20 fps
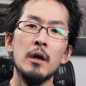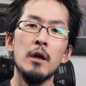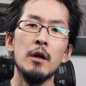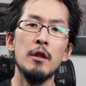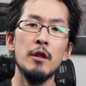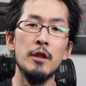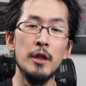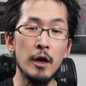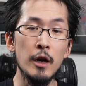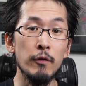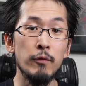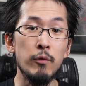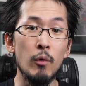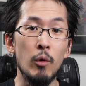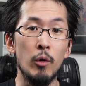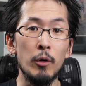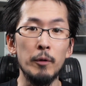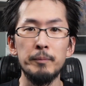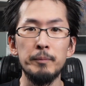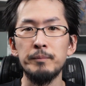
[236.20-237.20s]

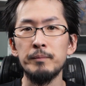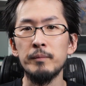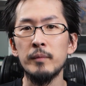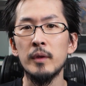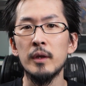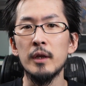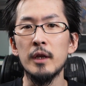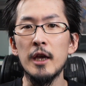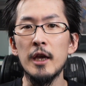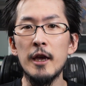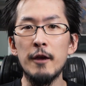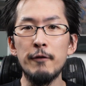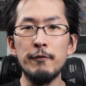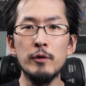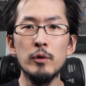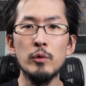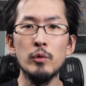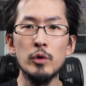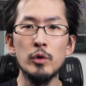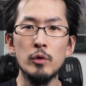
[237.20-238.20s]
Therefore, if
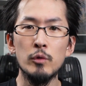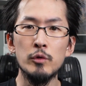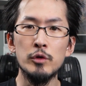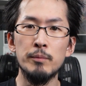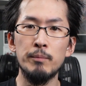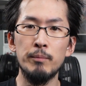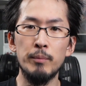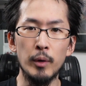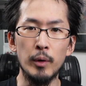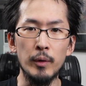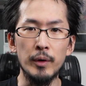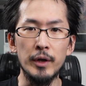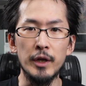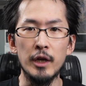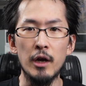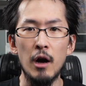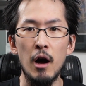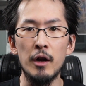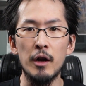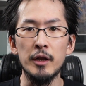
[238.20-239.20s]
you use bury
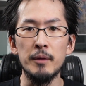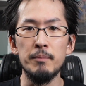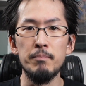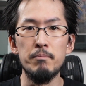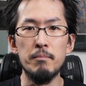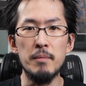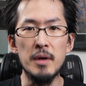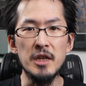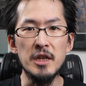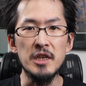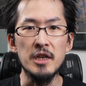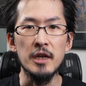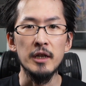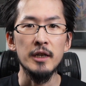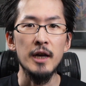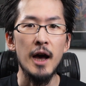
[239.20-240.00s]
on a minion